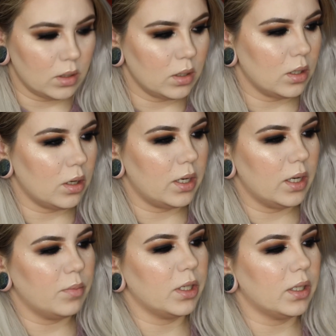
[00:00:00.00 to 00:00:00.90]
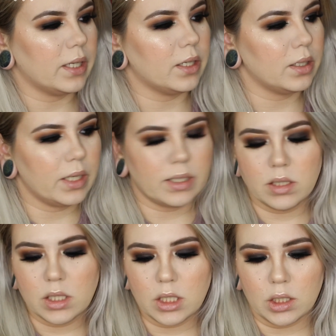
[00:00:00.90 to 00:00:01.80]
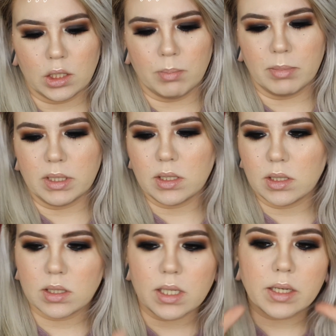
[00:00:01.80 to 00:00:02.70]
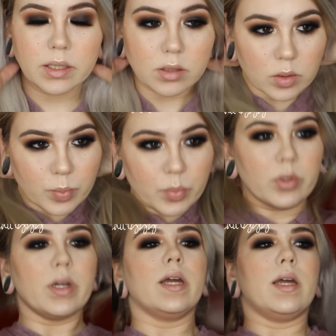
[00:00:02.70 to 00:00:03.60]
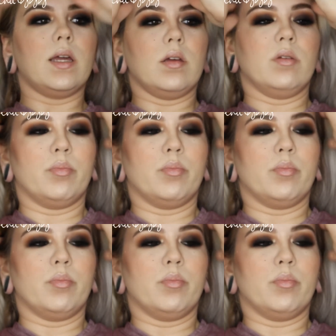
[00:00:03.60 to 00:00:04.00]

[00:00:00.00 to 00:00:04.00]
Alright, now I'm gonna go add some setting spray,